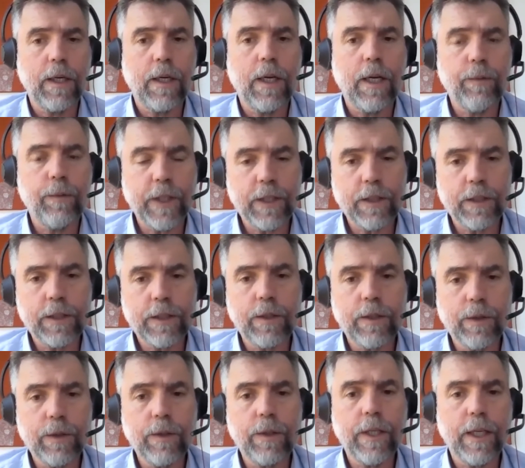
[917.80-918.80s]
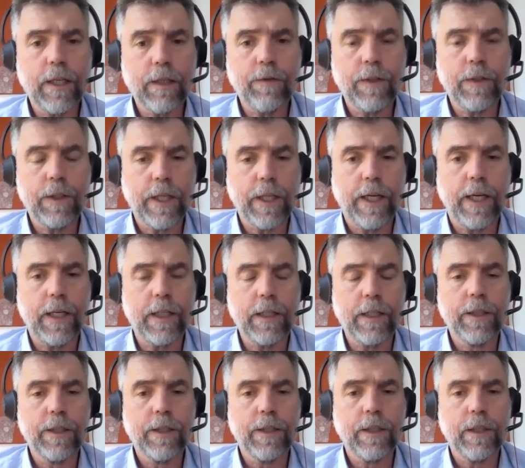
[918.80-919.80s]
And we can still do that if it's
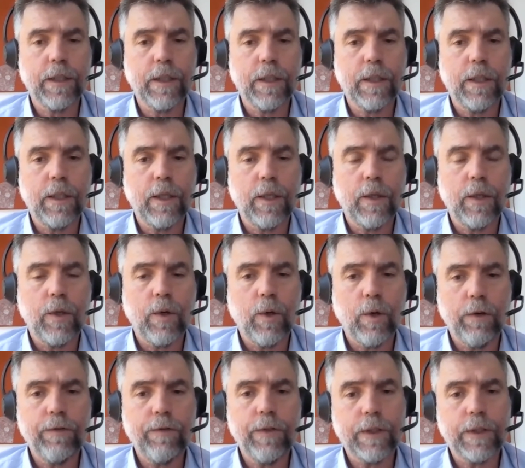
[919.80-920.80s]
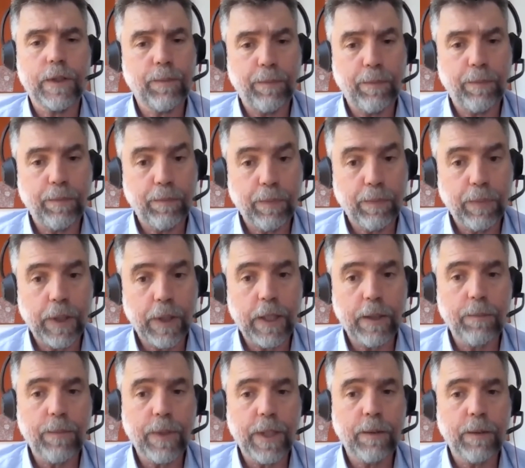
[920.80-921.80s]
large or if it's
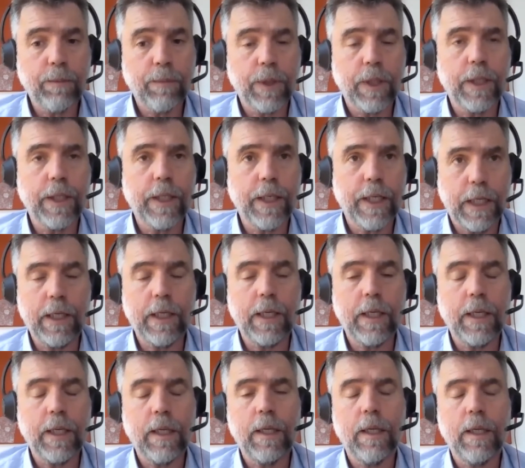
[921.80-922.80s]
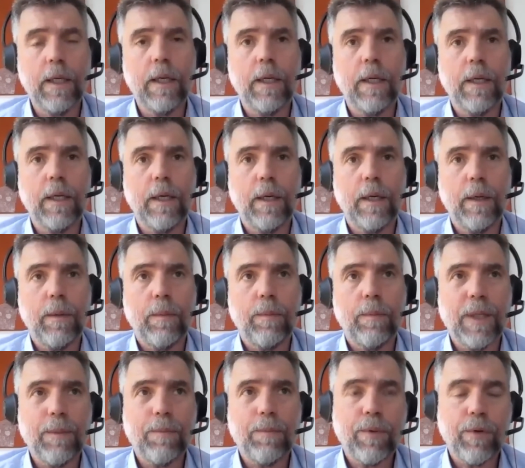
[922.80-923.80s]
been bleeding.
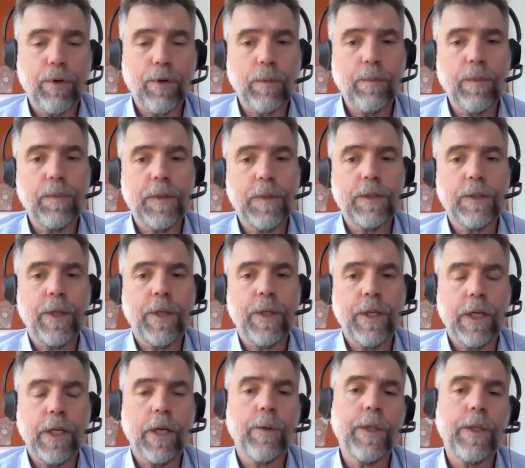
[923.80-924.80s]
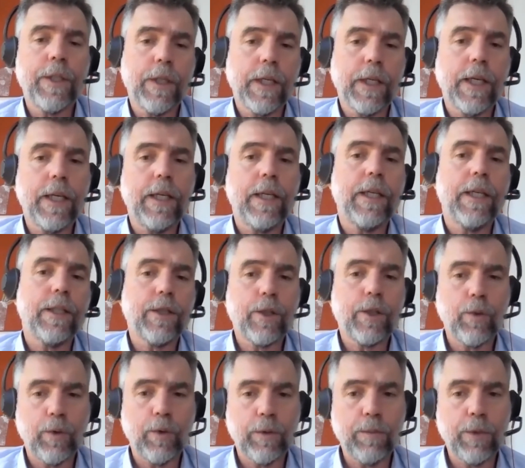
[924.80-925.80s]
But the problem is when you go into the kidneys to
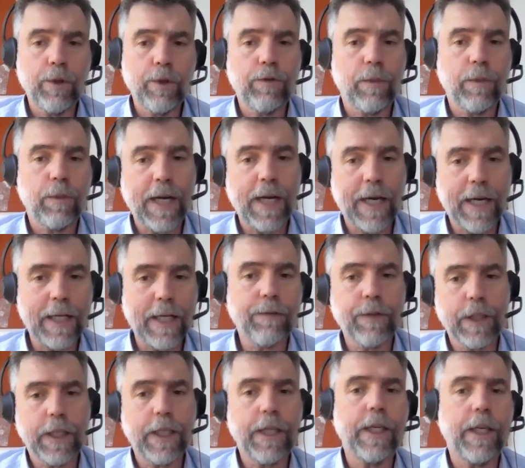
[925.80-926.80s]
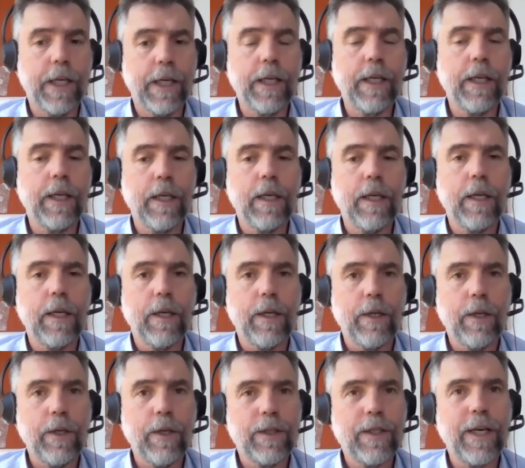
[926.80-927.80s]
remove a part of the kidney,
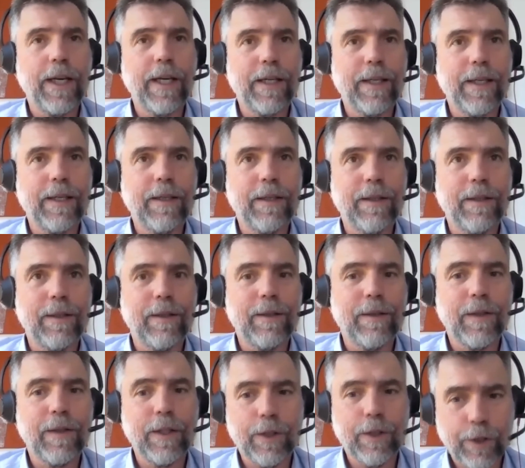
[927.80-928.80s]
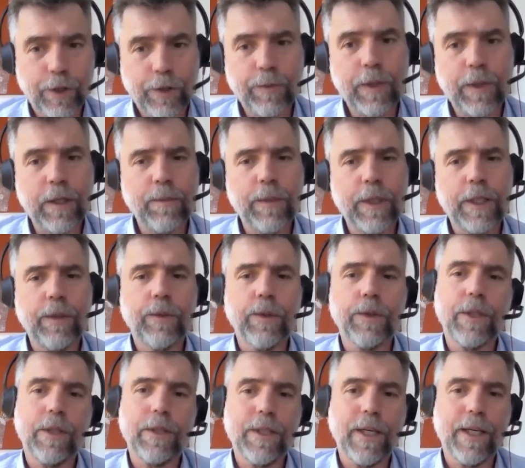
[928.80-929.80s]
you take the tumour, but you
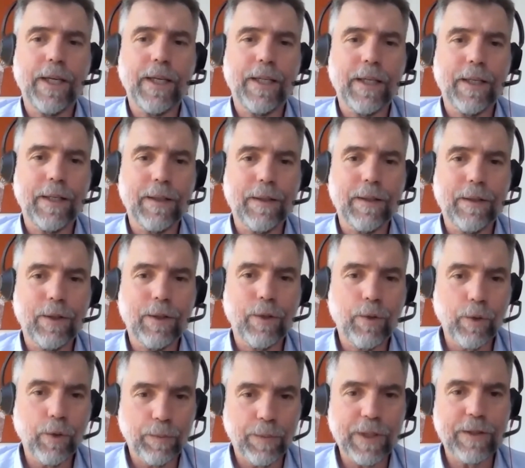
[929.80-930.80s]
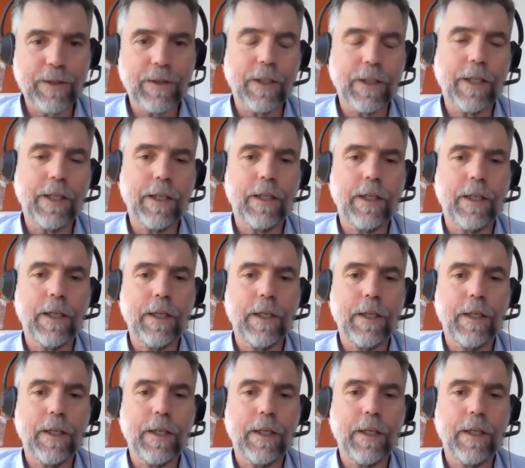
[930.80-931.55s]
also take good bits of the kidney.